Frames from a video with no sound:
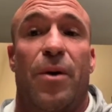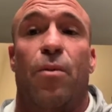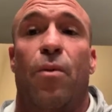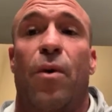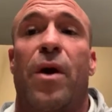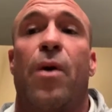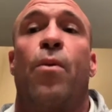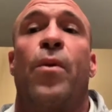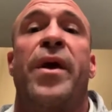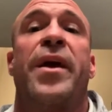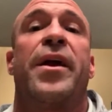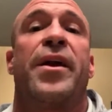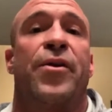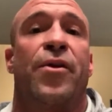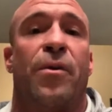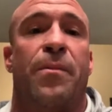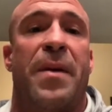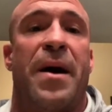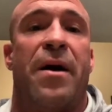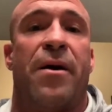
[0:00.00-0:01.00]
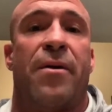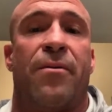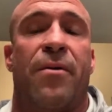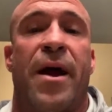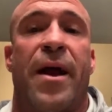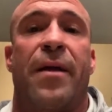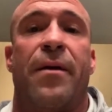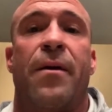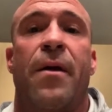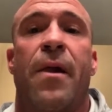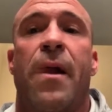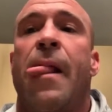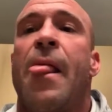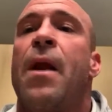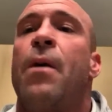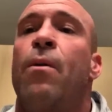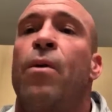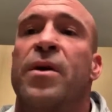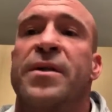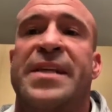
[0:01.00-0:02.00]
do it, what are we going to do about it, right?
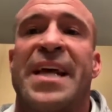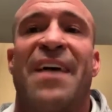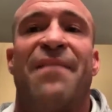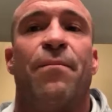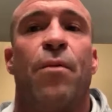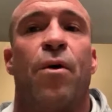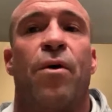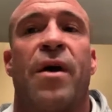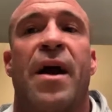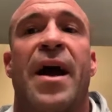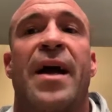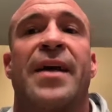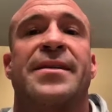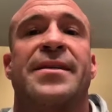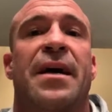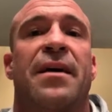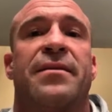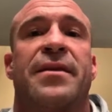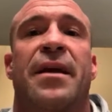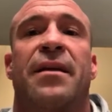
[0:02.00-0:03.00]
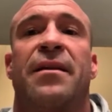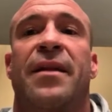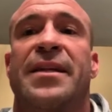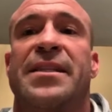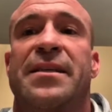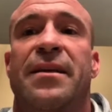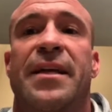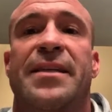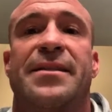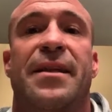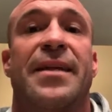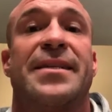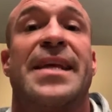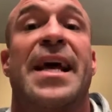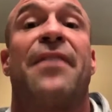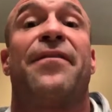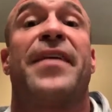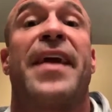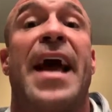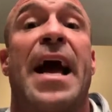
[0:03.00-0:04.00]
Let's have more eyes out there. Let's
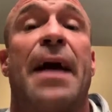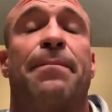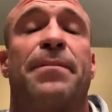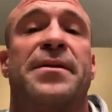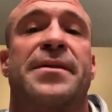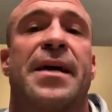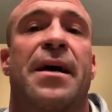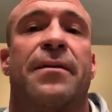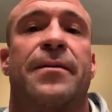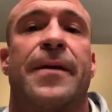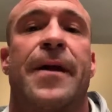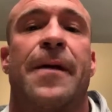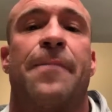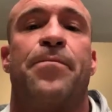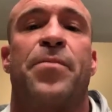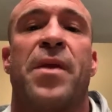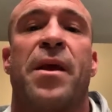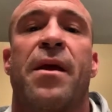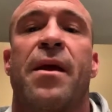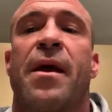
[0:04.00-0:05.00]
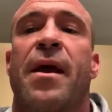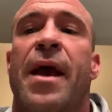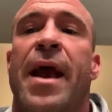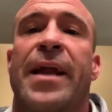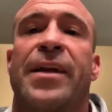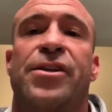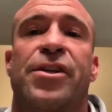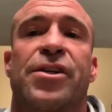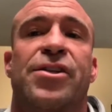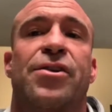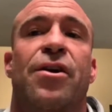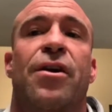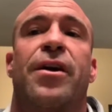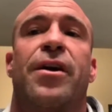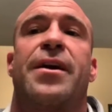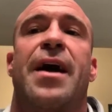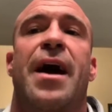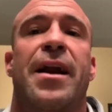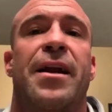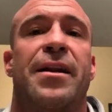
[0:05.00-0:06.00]
have captains out there, and it just
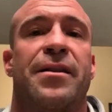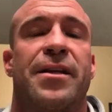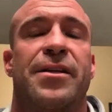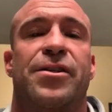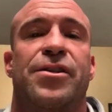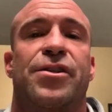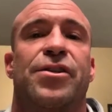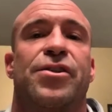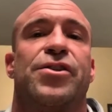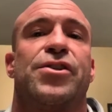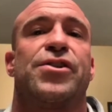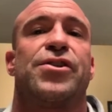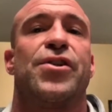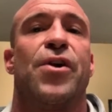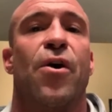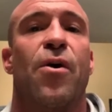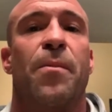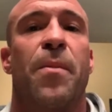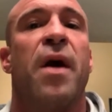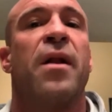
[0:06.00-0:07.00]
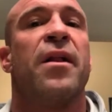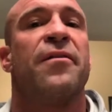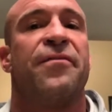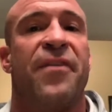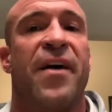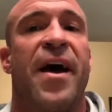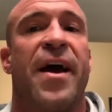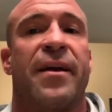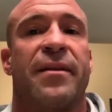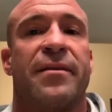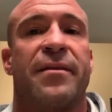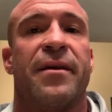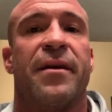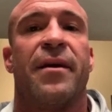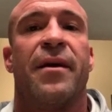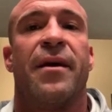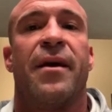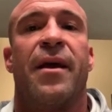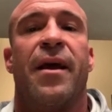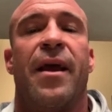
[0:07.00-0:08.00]
started kind of this just snowball
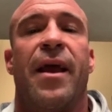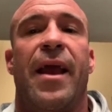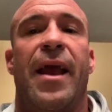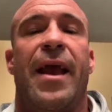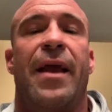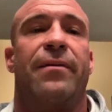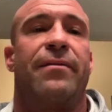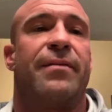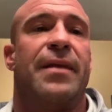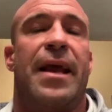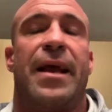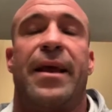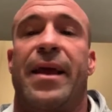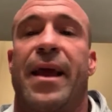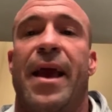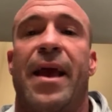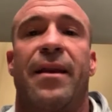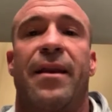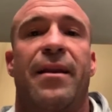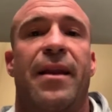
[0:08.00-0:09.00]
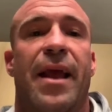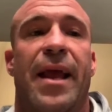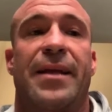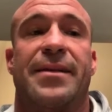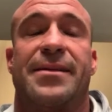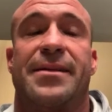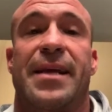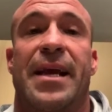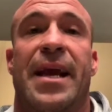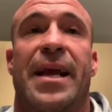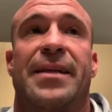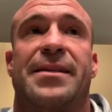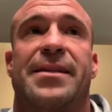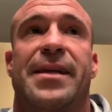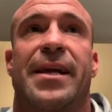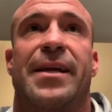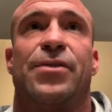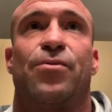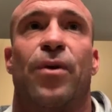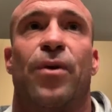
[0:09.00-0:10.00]
effect. And again, it's
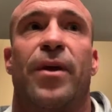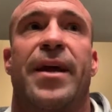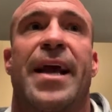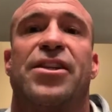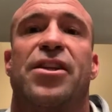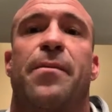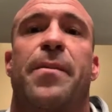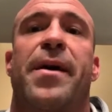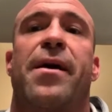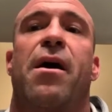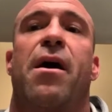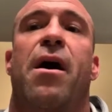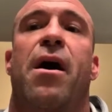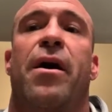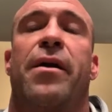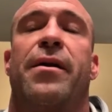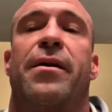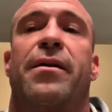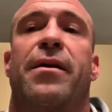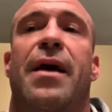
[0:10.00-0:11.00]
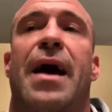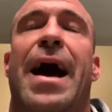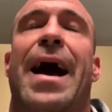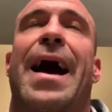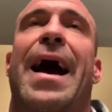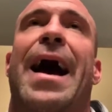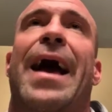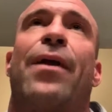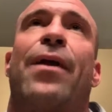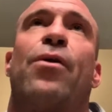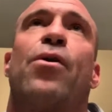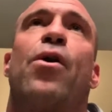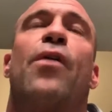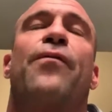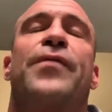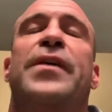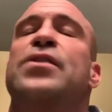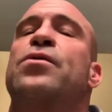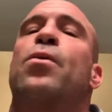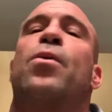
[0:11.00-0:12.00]
really hedging the bet on. I don't
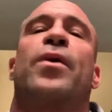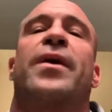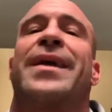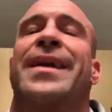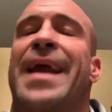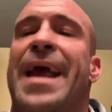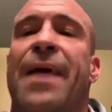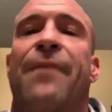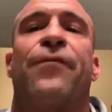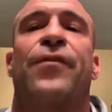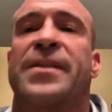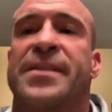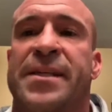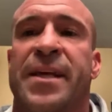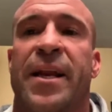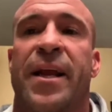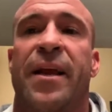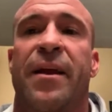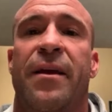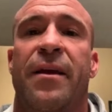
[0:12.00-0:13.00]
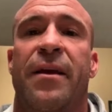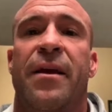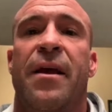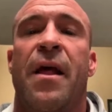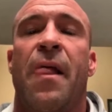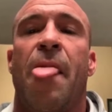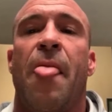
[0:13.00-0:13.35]
know if this will work in every city,